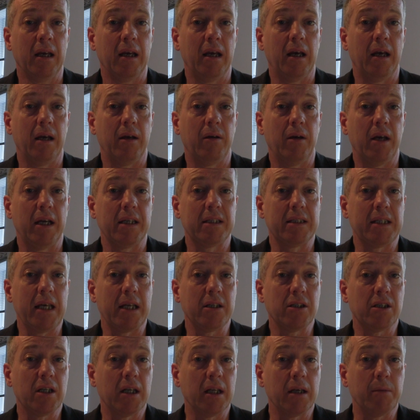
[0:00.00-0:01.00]

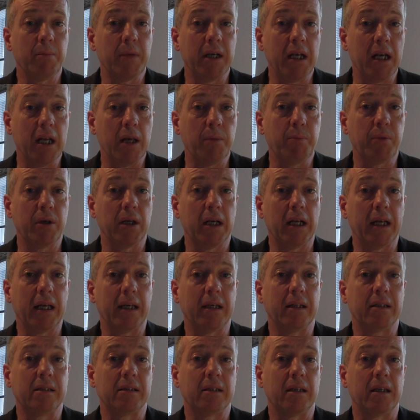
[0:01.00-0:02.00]
Essentially, a
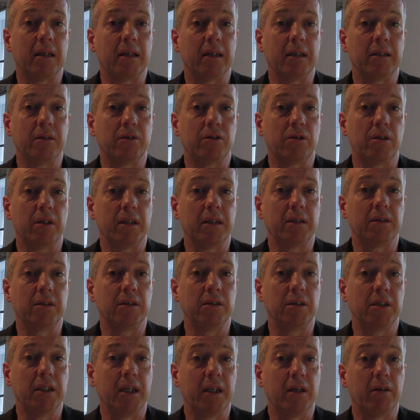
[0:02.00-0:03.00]
manipulator is trying
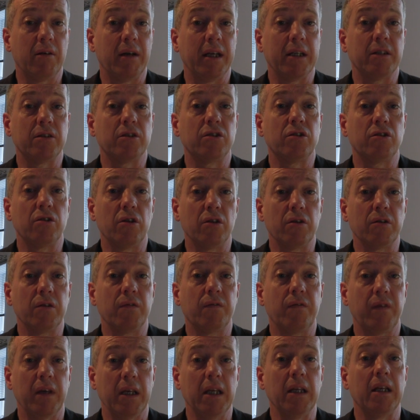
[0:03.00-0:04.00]
to generate
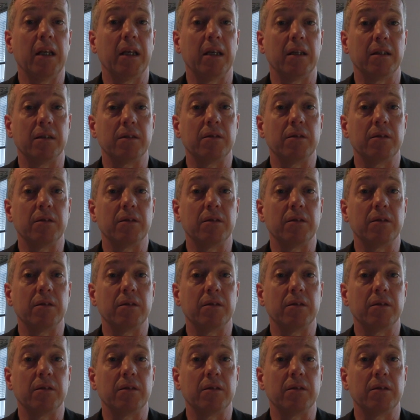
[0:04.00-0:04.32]
strong feelings